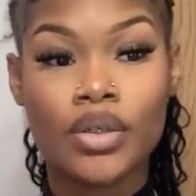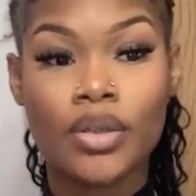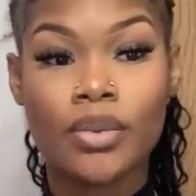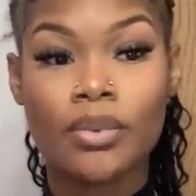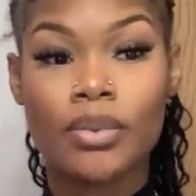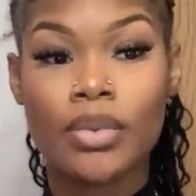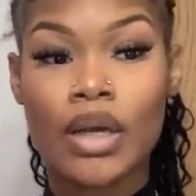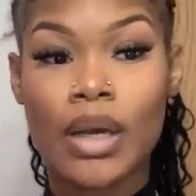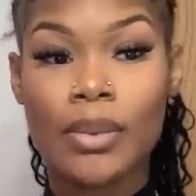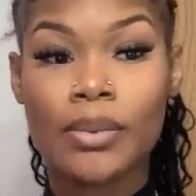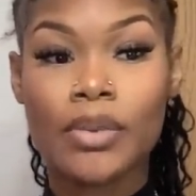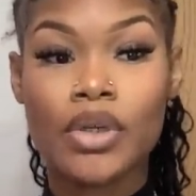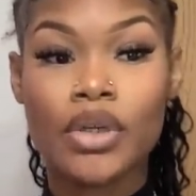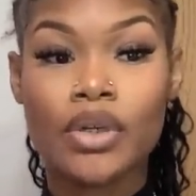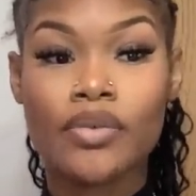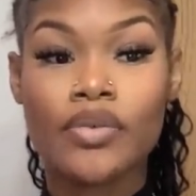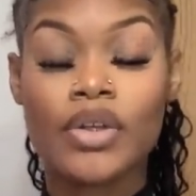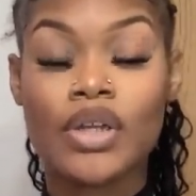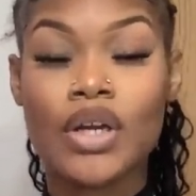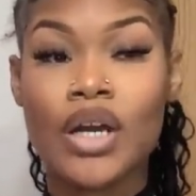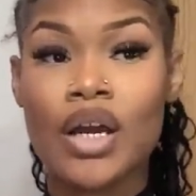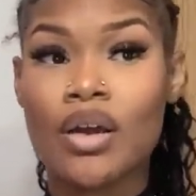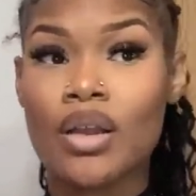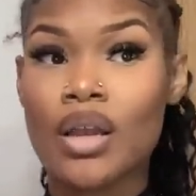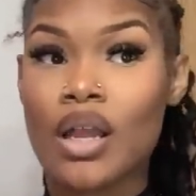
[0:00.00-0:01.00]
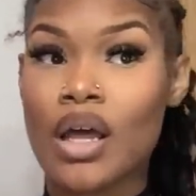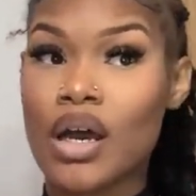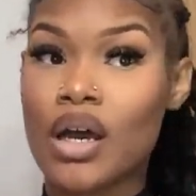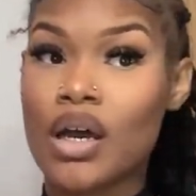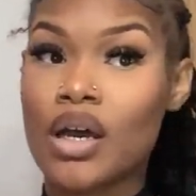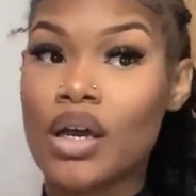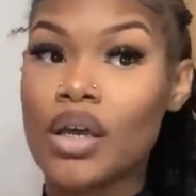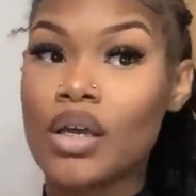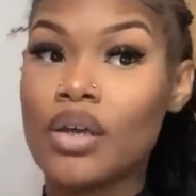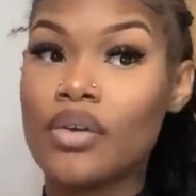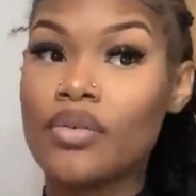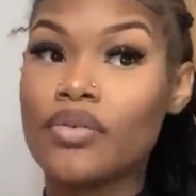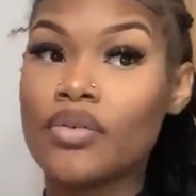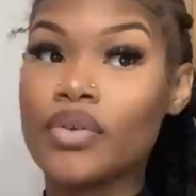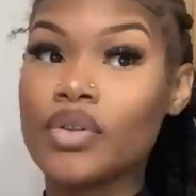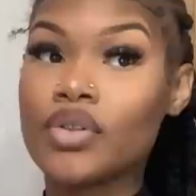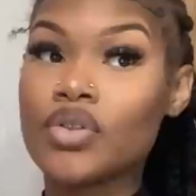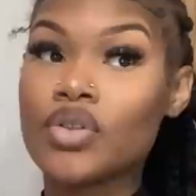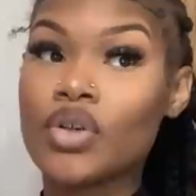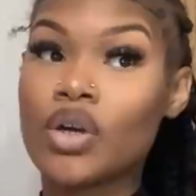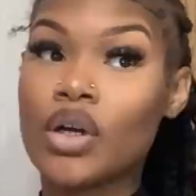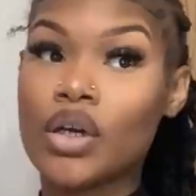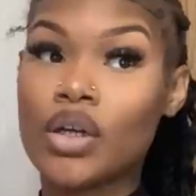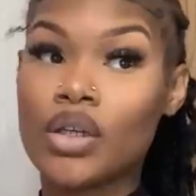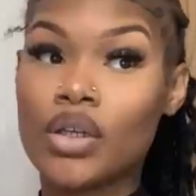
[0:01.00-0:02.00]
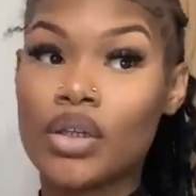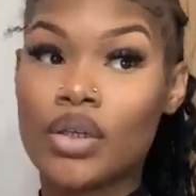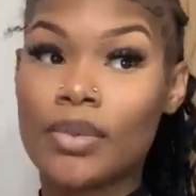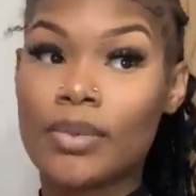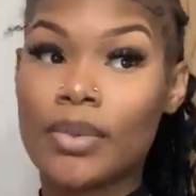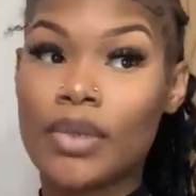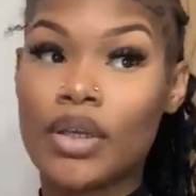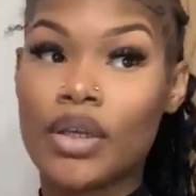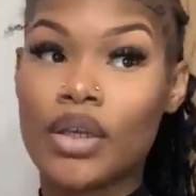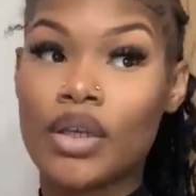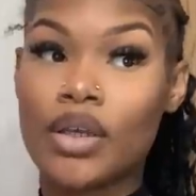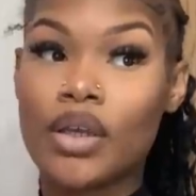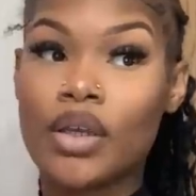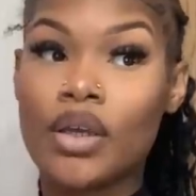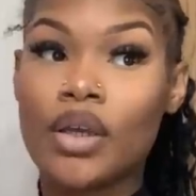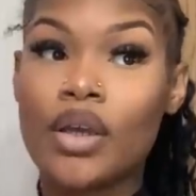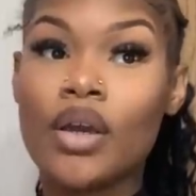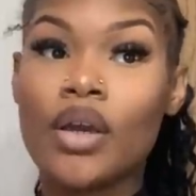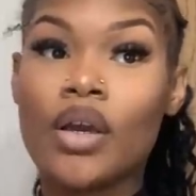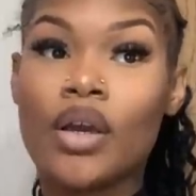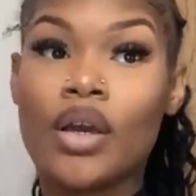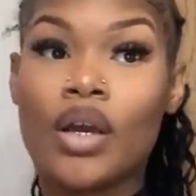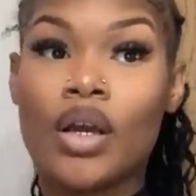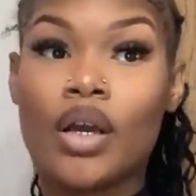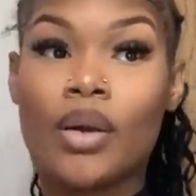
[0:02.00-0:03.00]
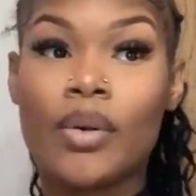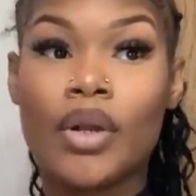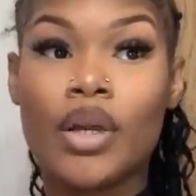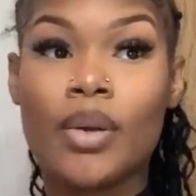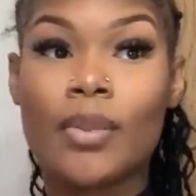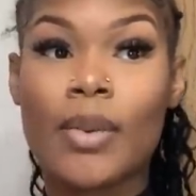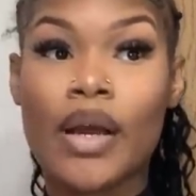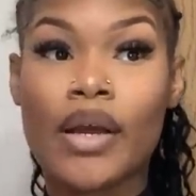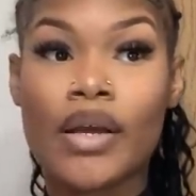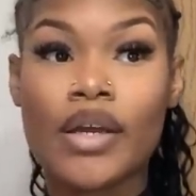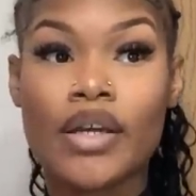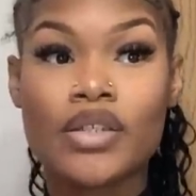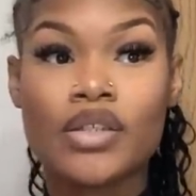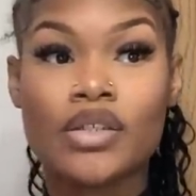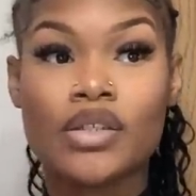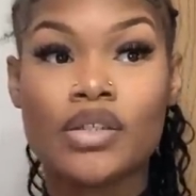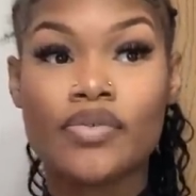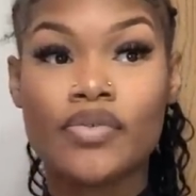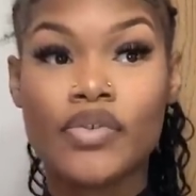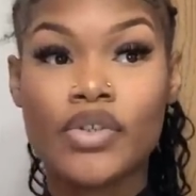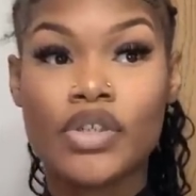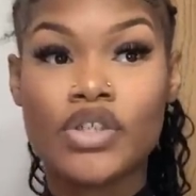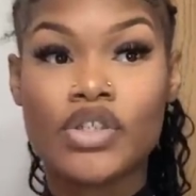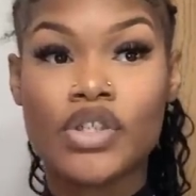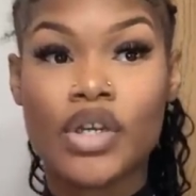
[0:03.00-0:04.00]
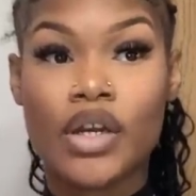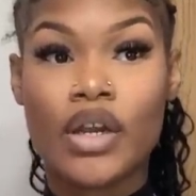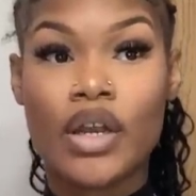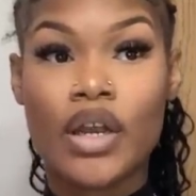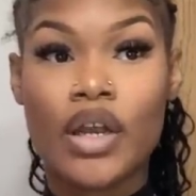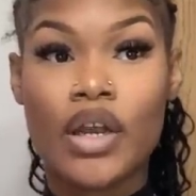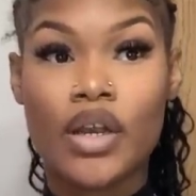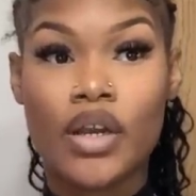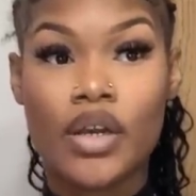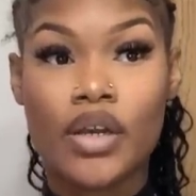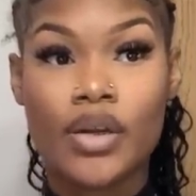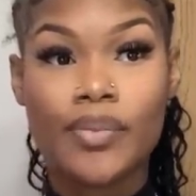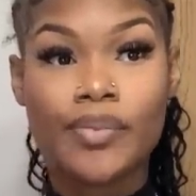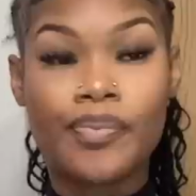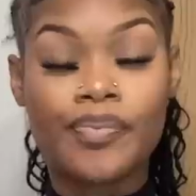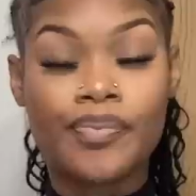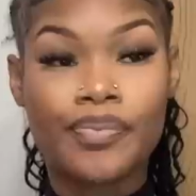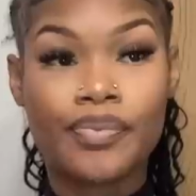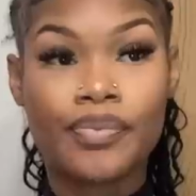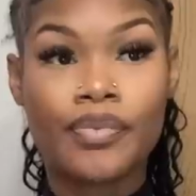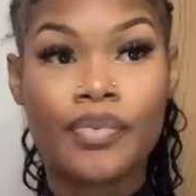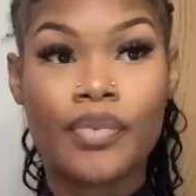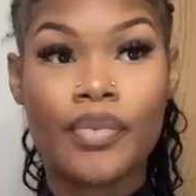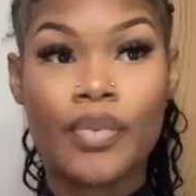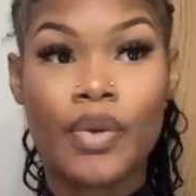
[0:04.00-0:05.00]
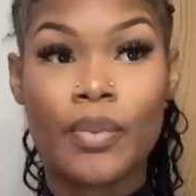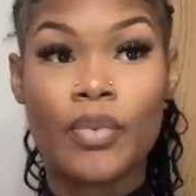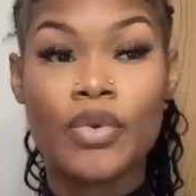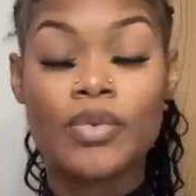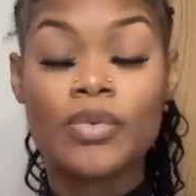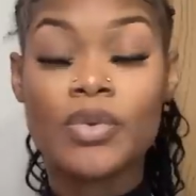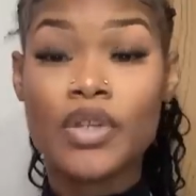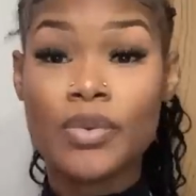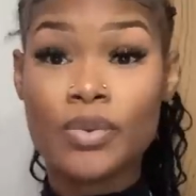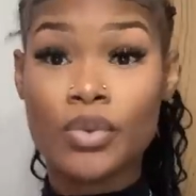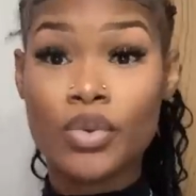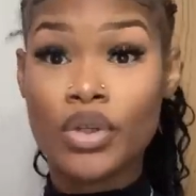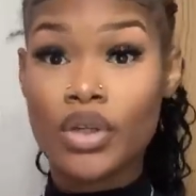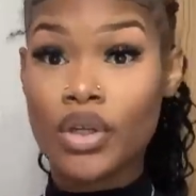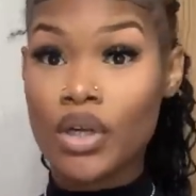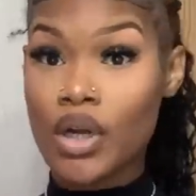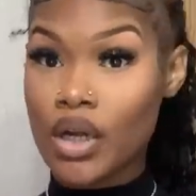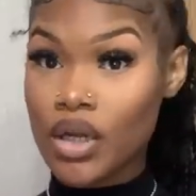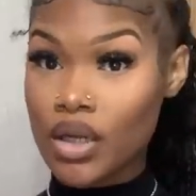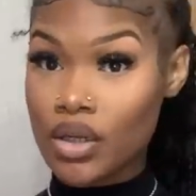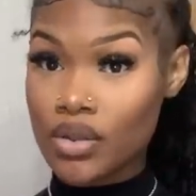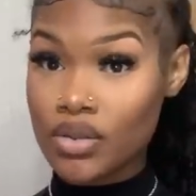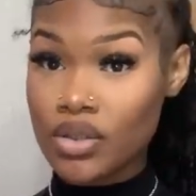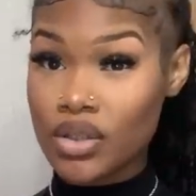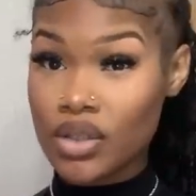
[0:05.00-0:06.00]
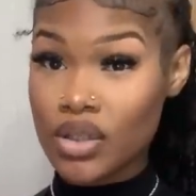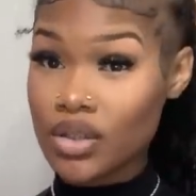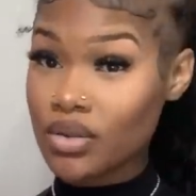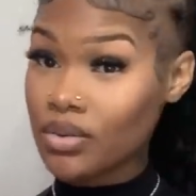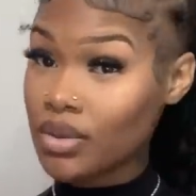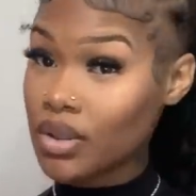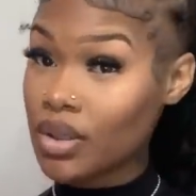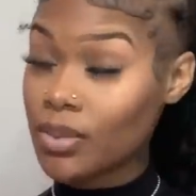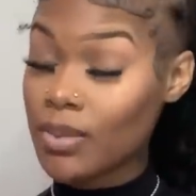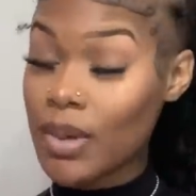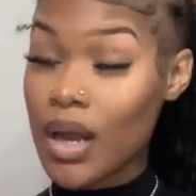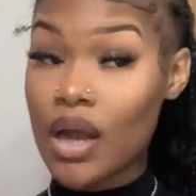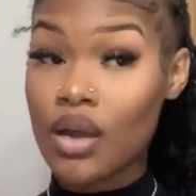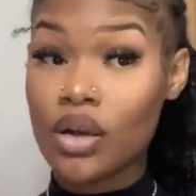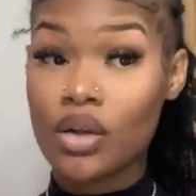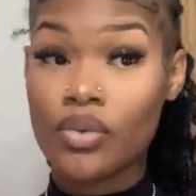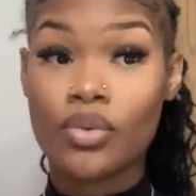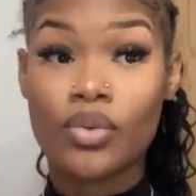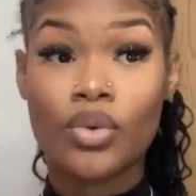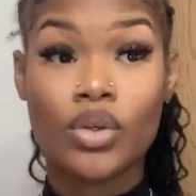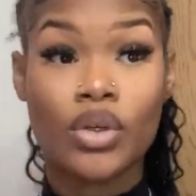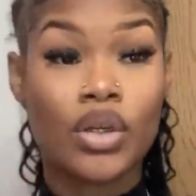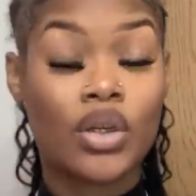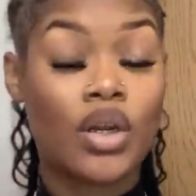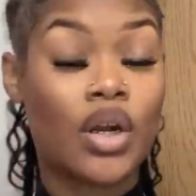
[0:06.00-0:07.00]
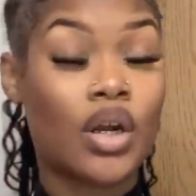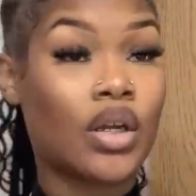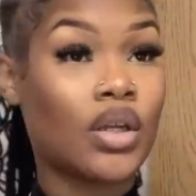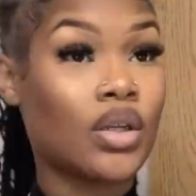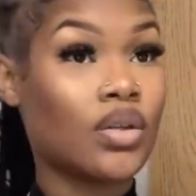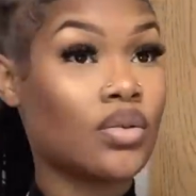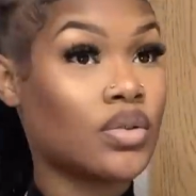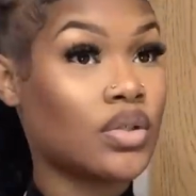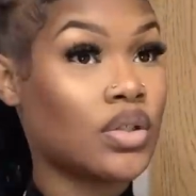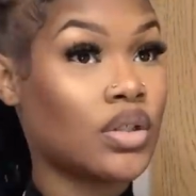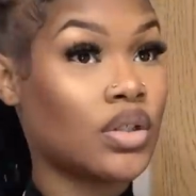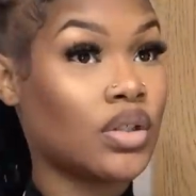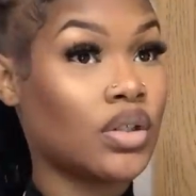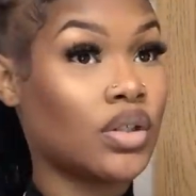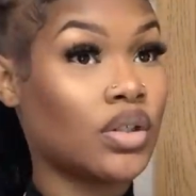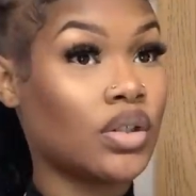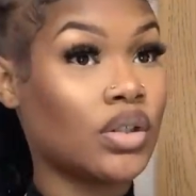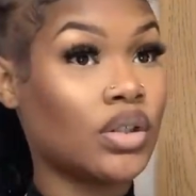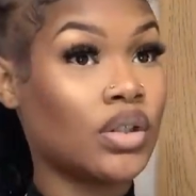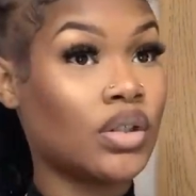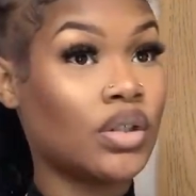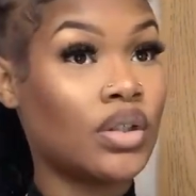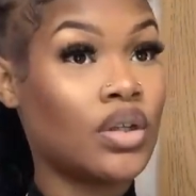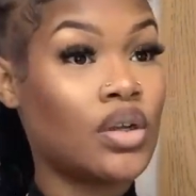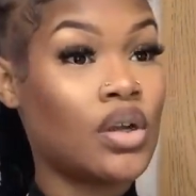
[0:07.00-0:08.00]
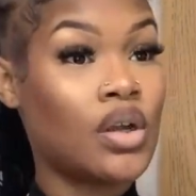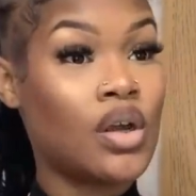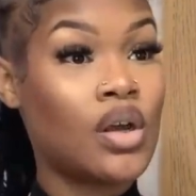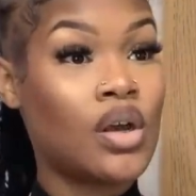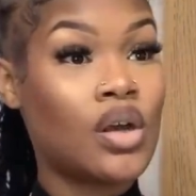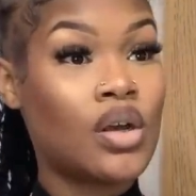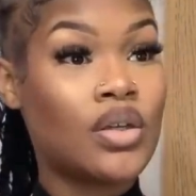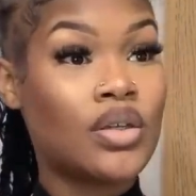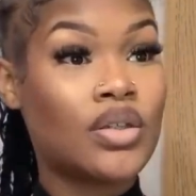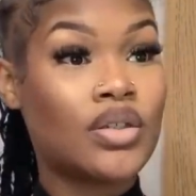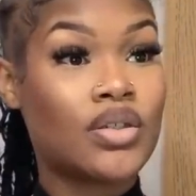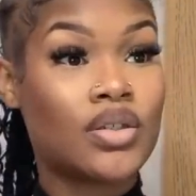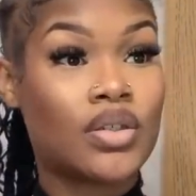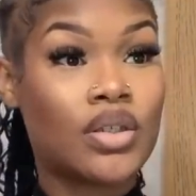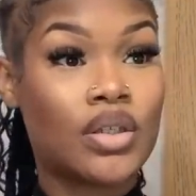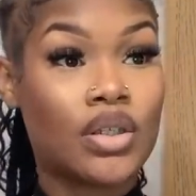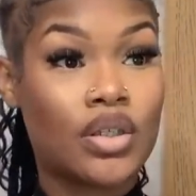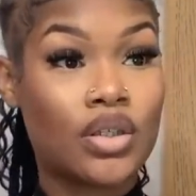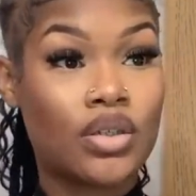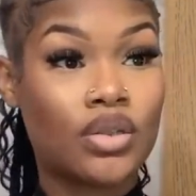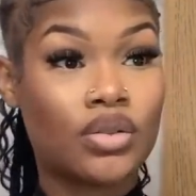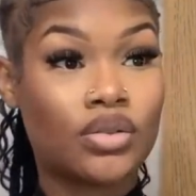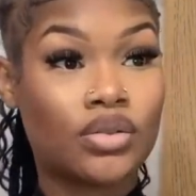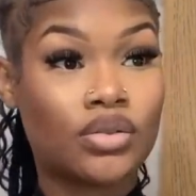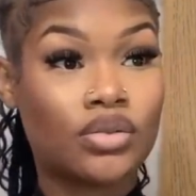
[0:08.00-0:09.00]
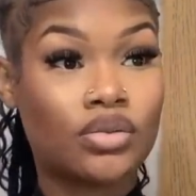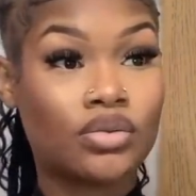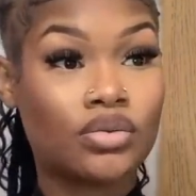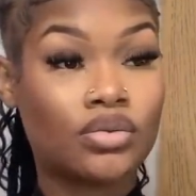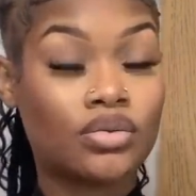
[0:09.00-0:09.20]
But I'm gonna finish our live, talk a little bit. I wanted my cousin to finish her hair. We're supposed to be get our nails done as well, but I don't know if we're gonna get our nails done still.